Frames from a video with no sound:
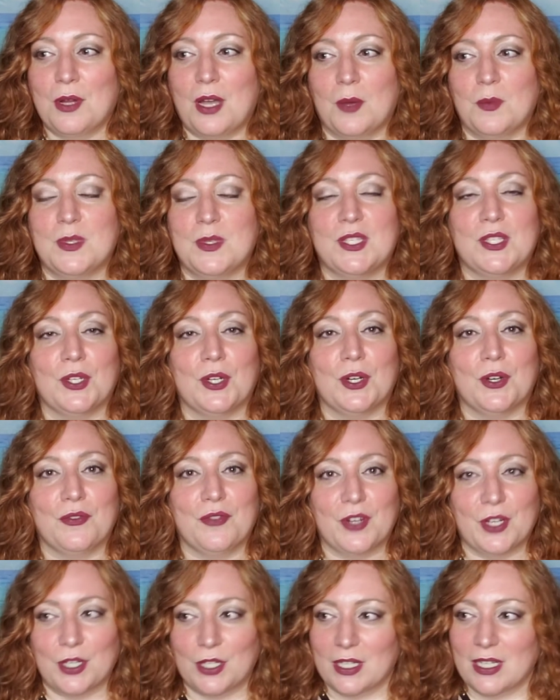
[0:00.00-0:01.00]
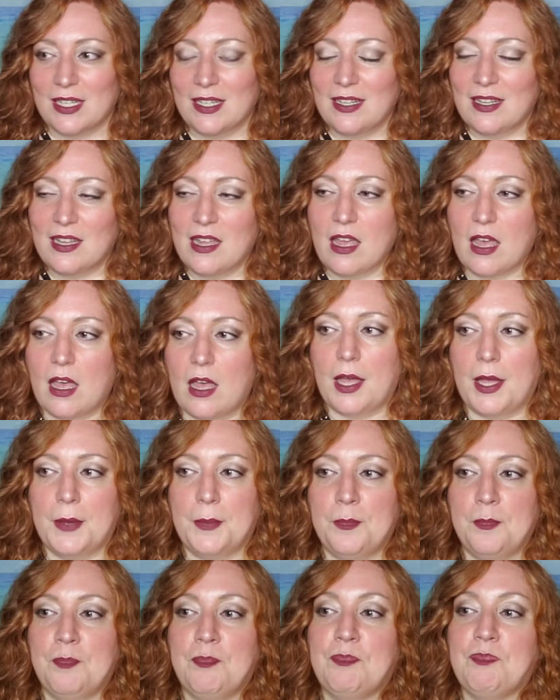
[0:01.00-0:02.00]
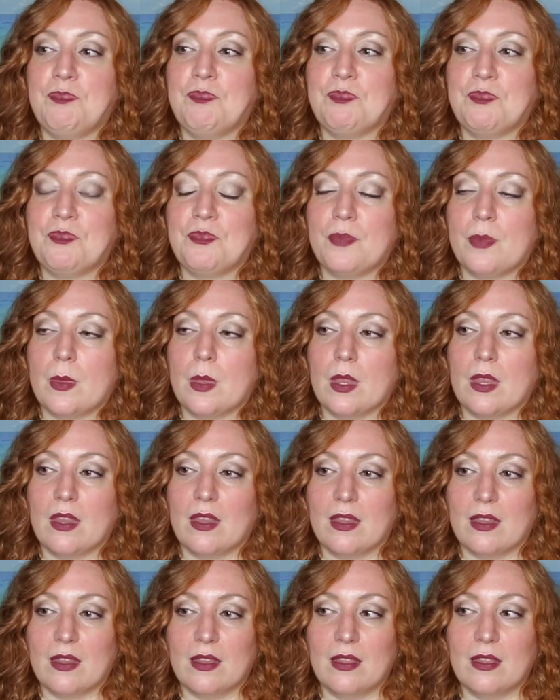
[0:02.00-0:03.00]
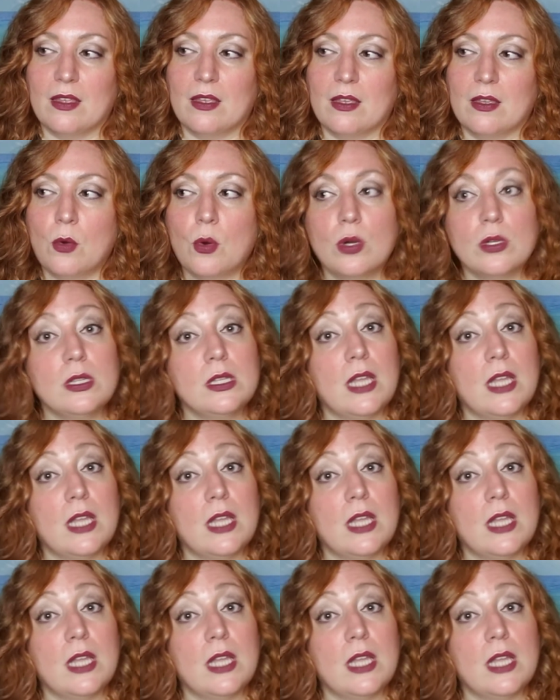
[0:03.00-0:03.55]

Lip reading: observer, or